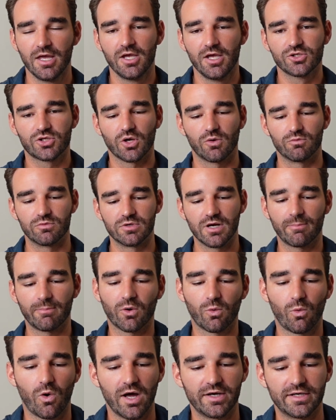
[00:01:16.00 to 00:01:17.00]
So number
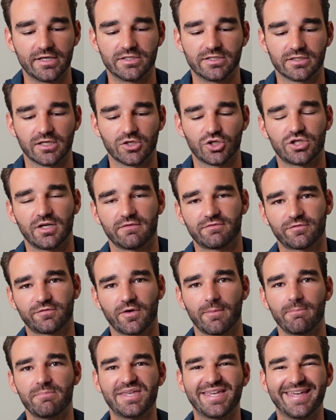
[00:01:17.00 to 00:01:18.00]
one is shift
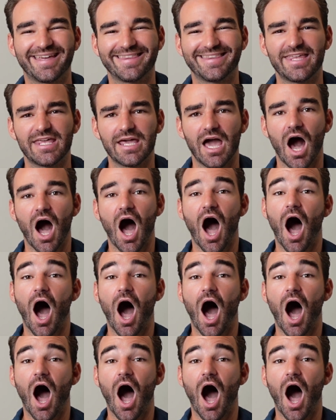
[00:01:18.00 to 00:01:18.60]
from being the